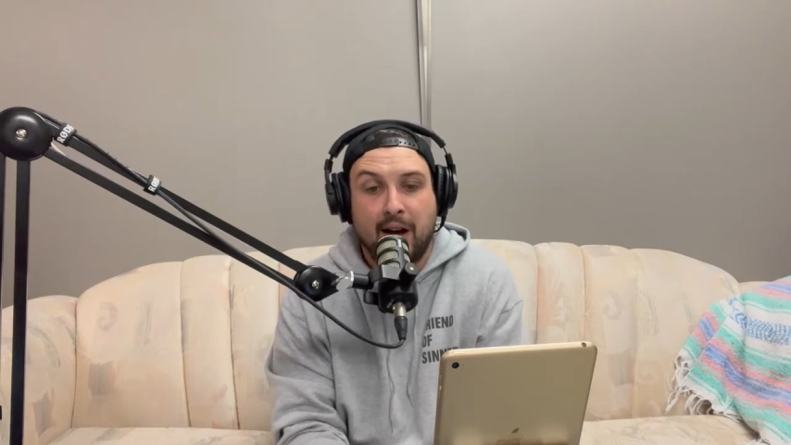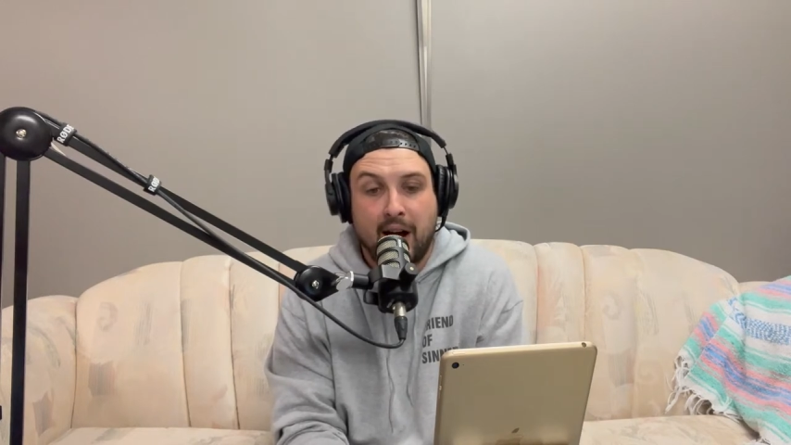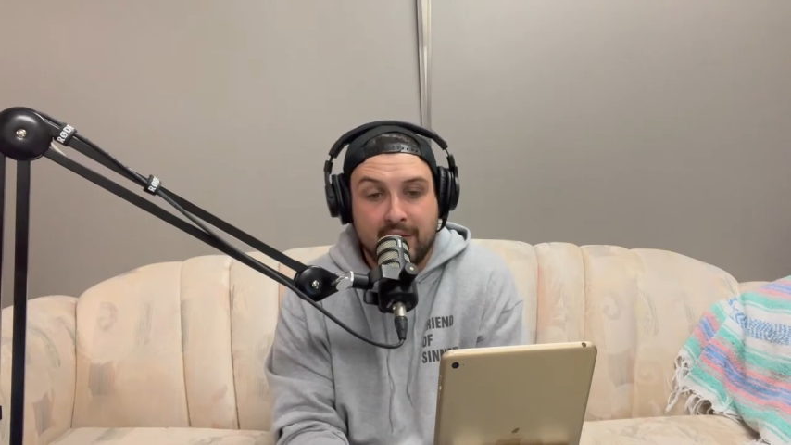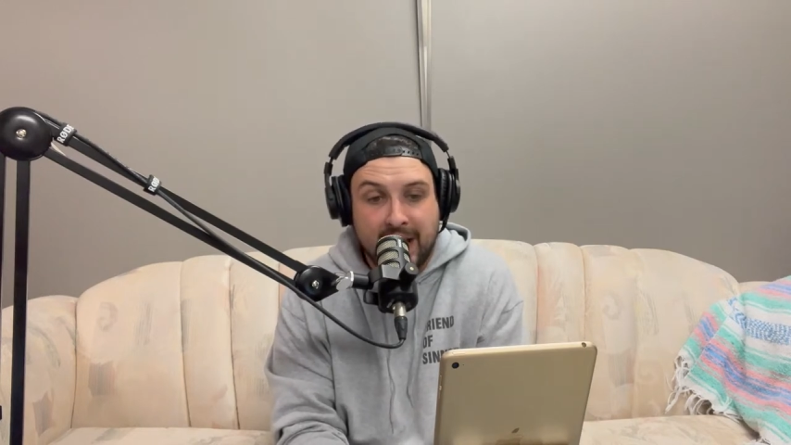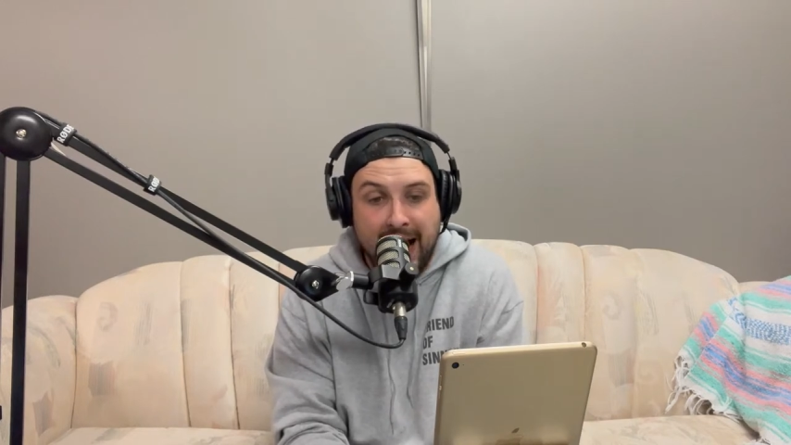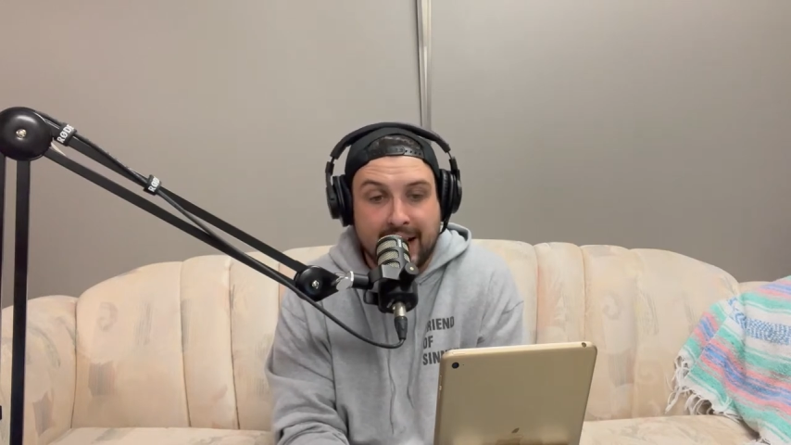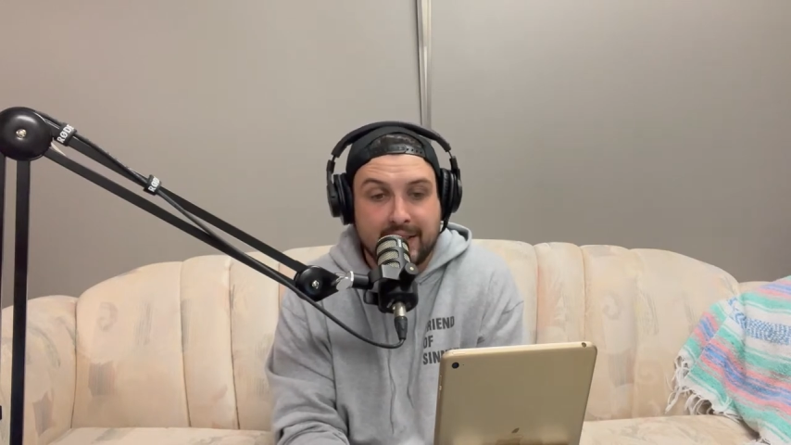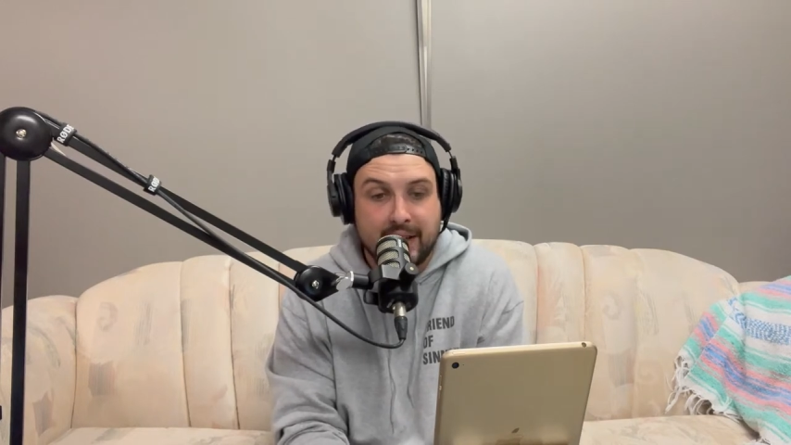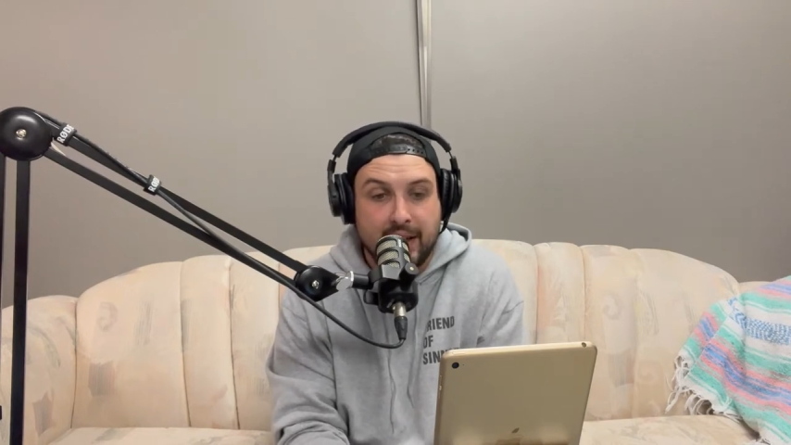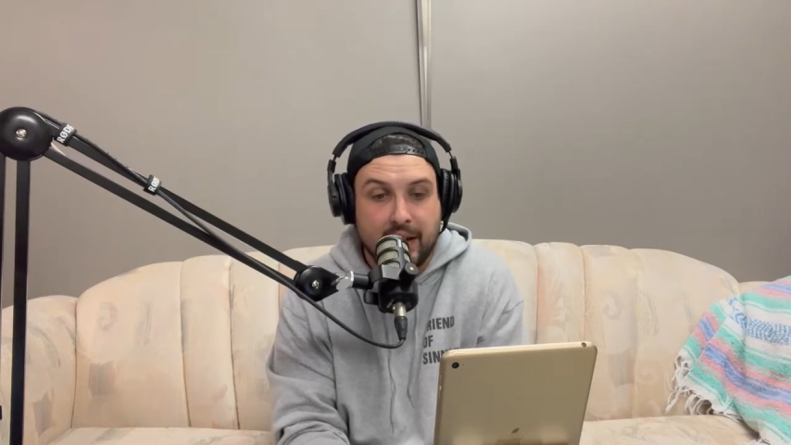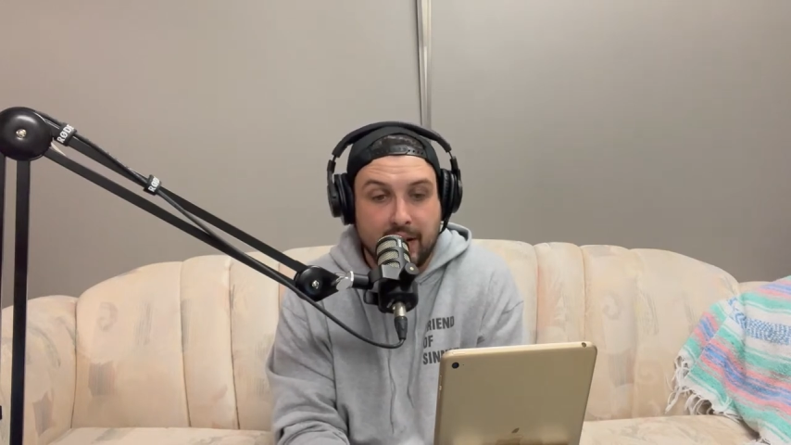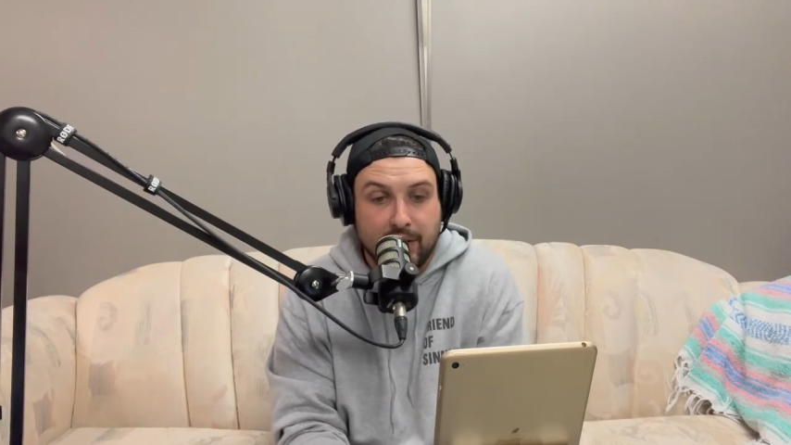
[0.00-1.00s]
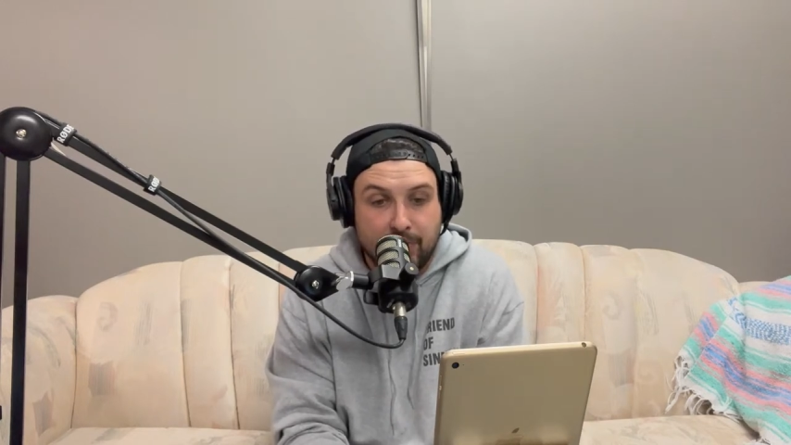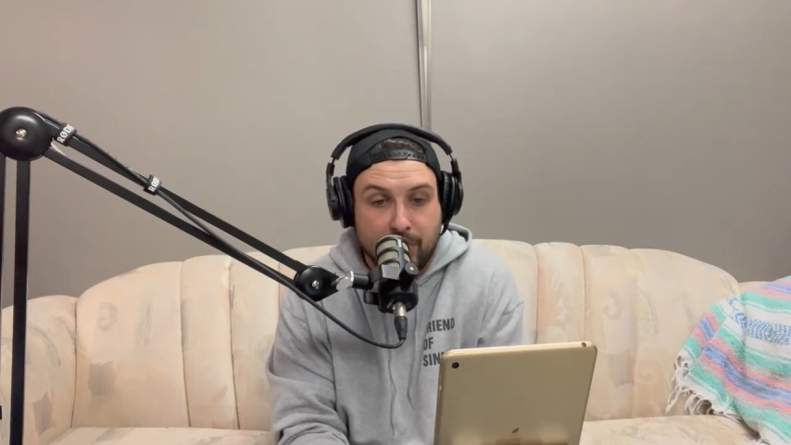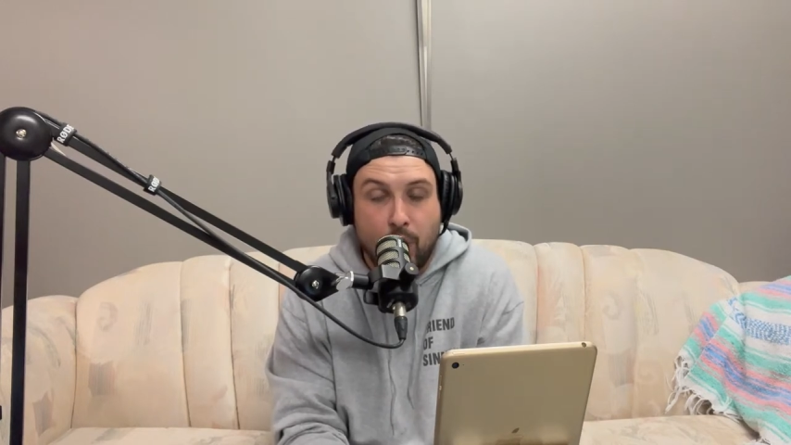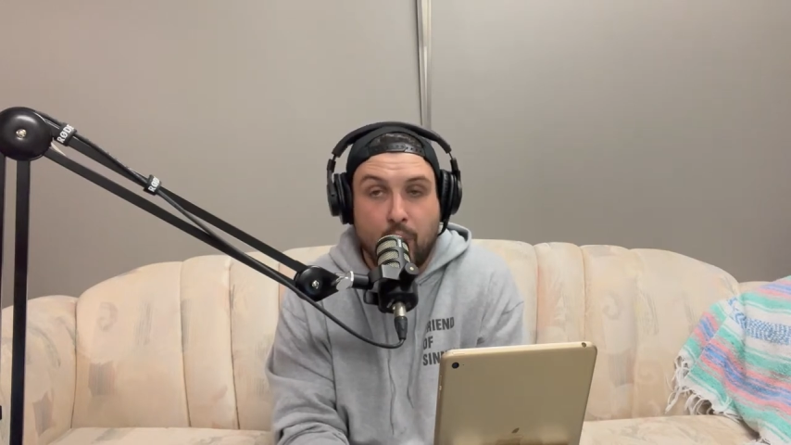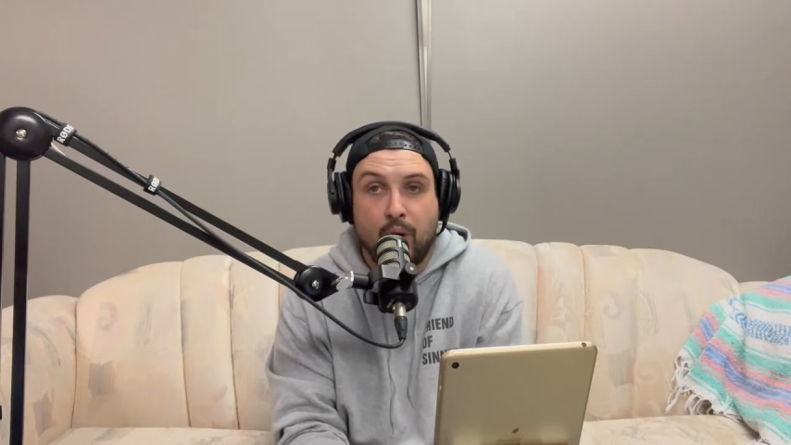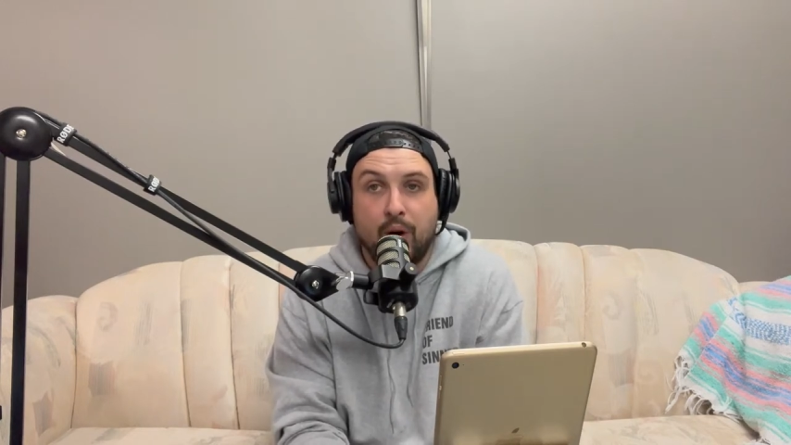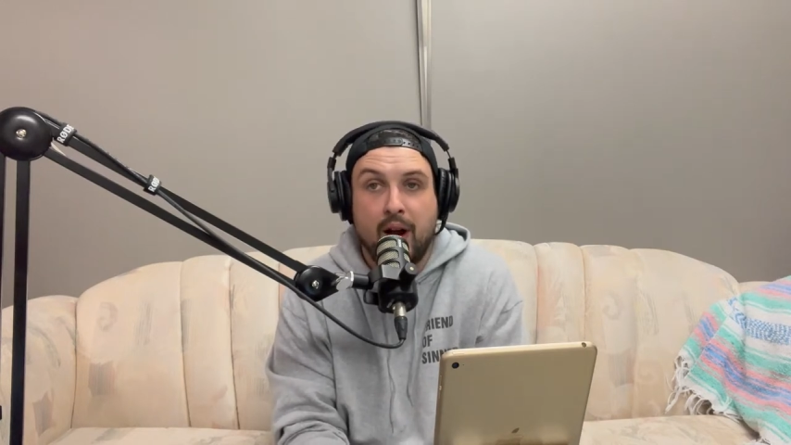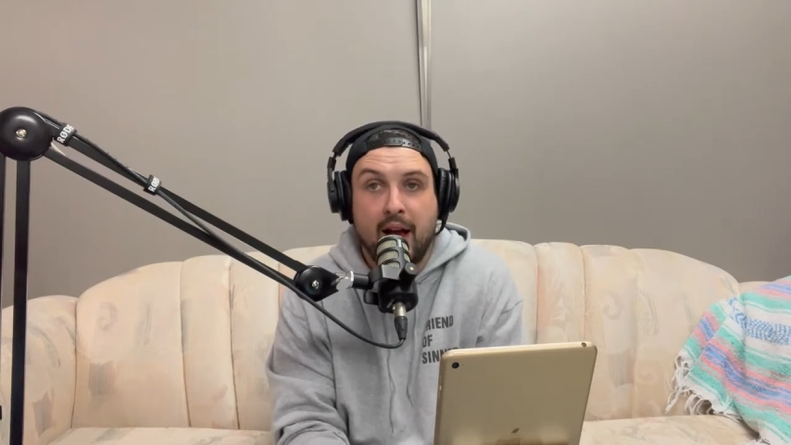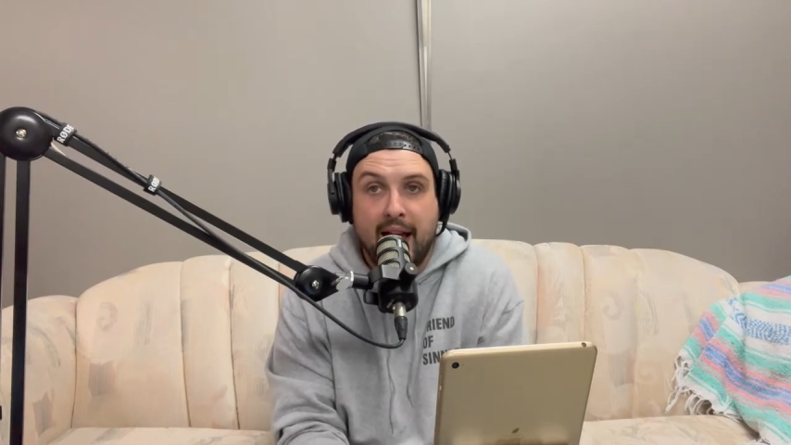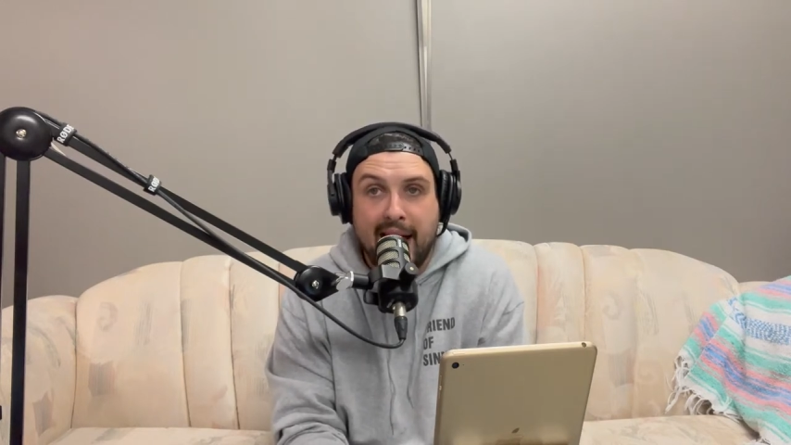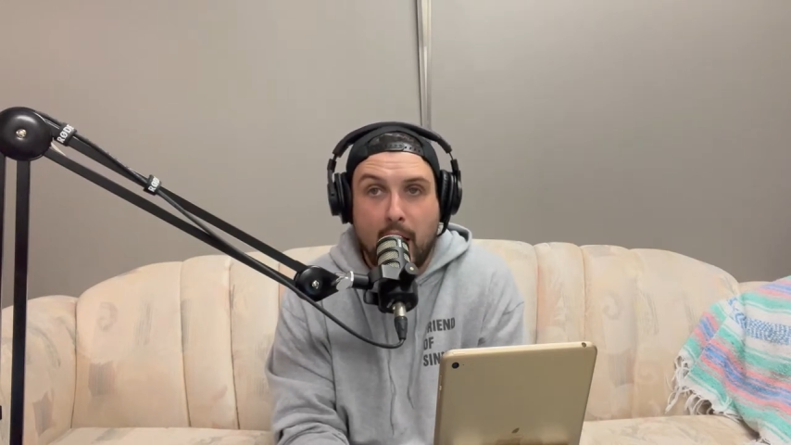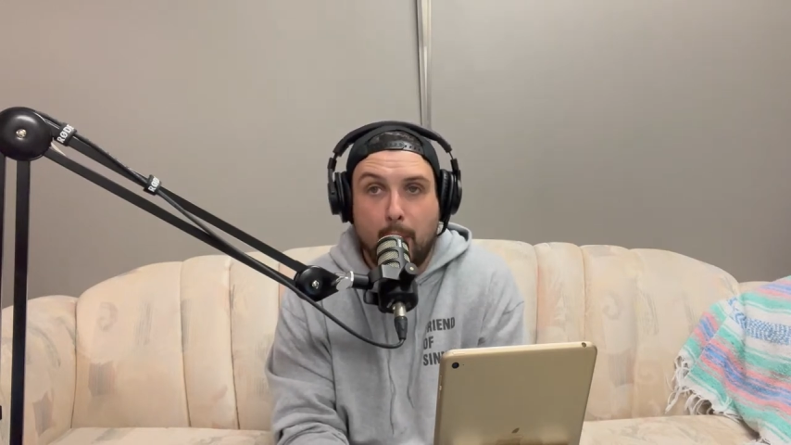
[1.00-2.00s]
of asking for
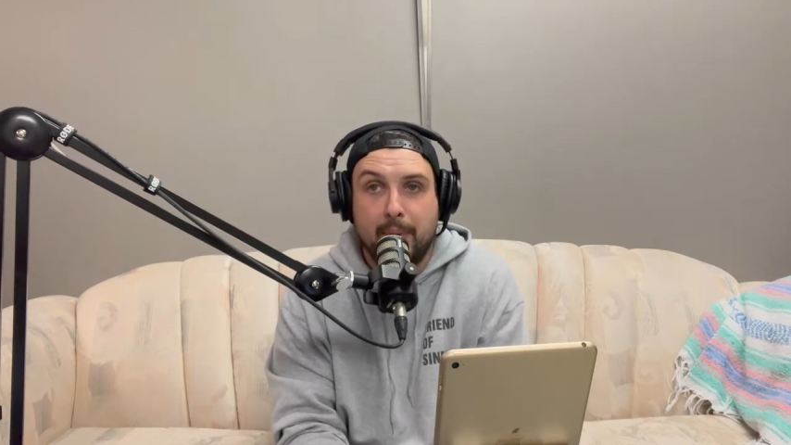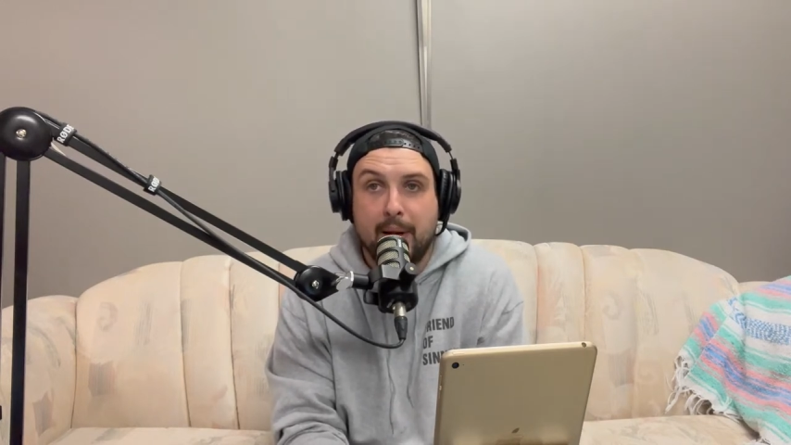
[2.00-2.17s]
help.